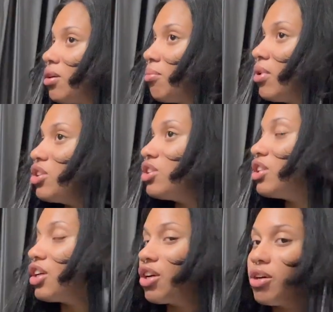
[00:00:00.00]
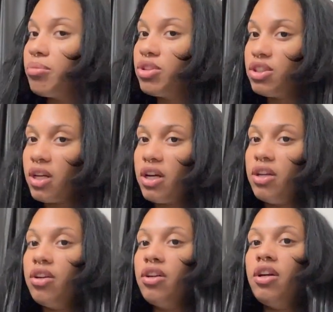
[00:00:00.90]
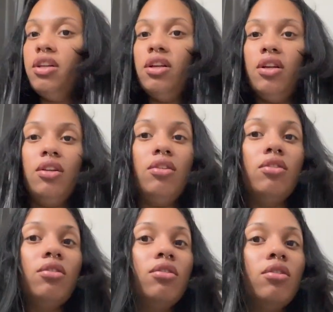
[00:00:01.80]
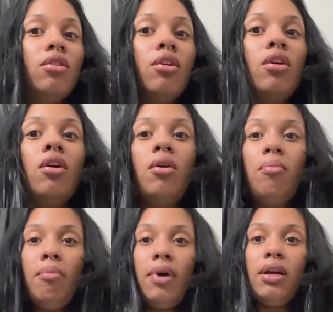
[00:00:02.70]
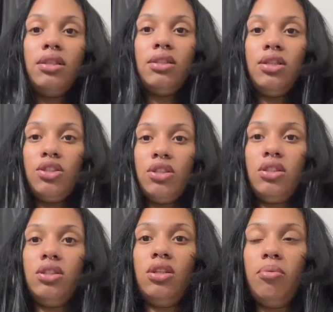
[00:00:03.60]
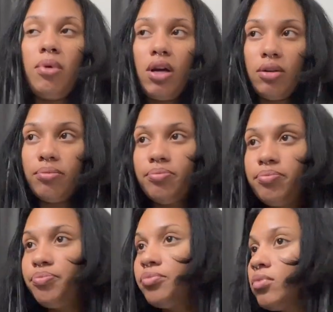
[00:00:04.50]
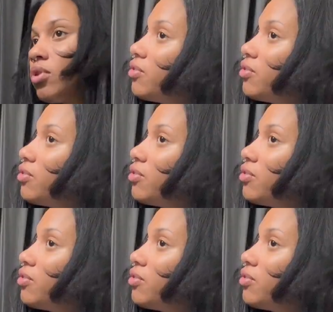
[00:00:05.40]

much thicker, much shinier, and then my extensions is in the bottom.